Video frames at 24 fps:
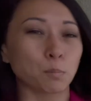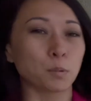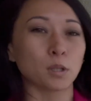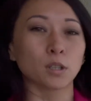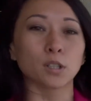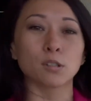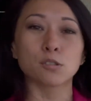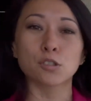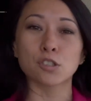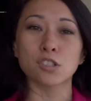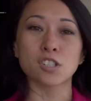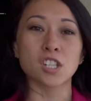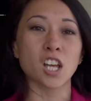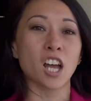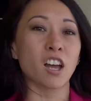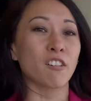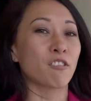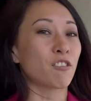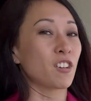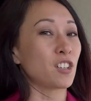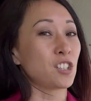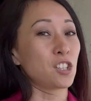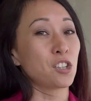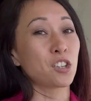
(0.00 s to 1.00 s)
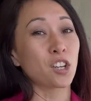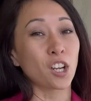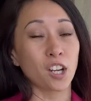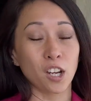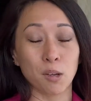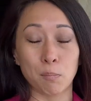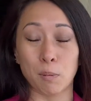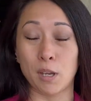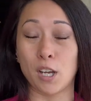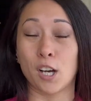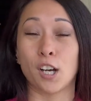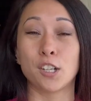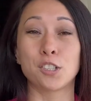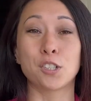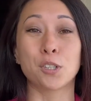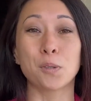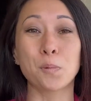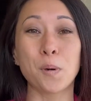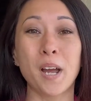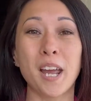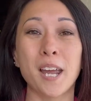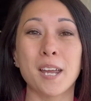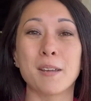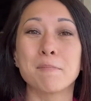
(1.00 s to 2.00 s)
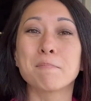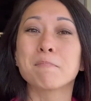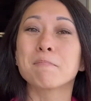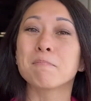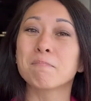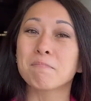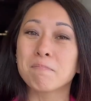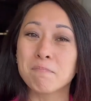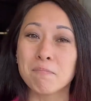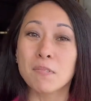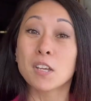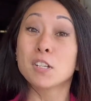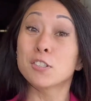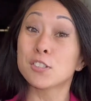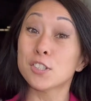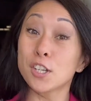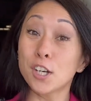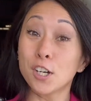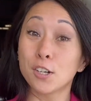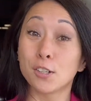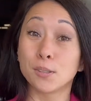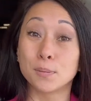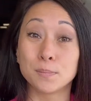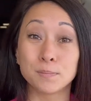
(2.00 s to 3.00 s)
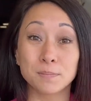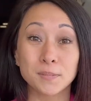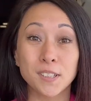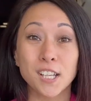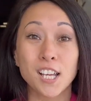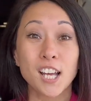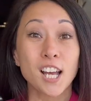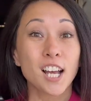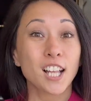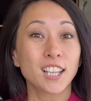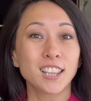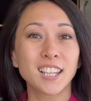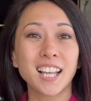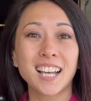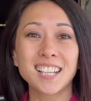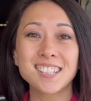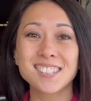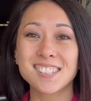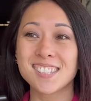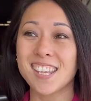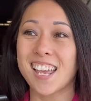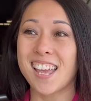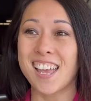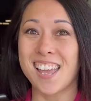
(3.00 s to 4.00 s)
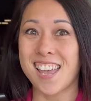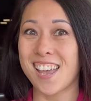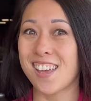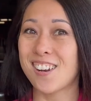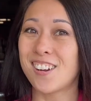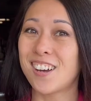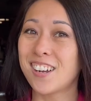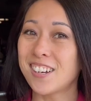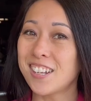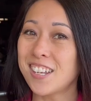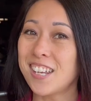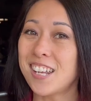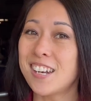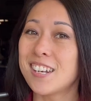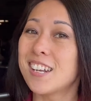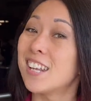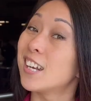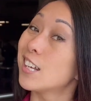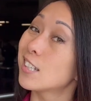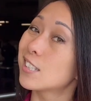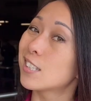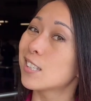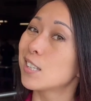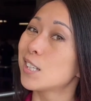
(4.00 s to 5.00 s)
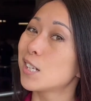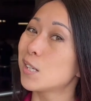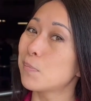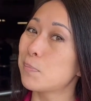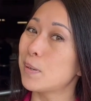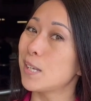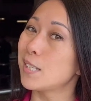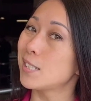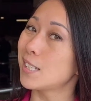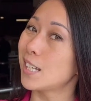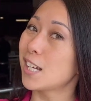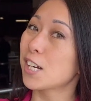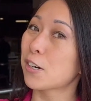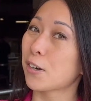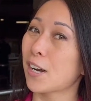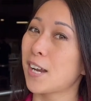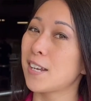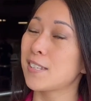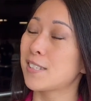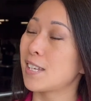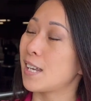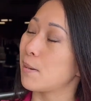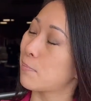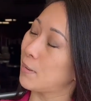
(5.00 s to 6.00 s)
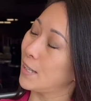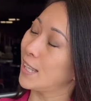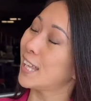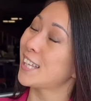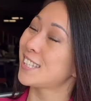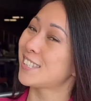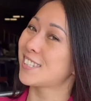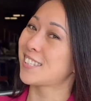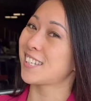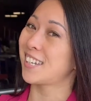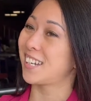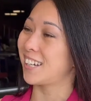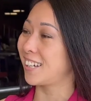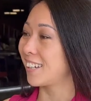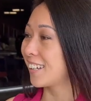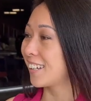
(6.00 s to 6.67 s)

you load your stuff and you can be on your way. So let's head on in and it's a little busy and crazy, but let's see.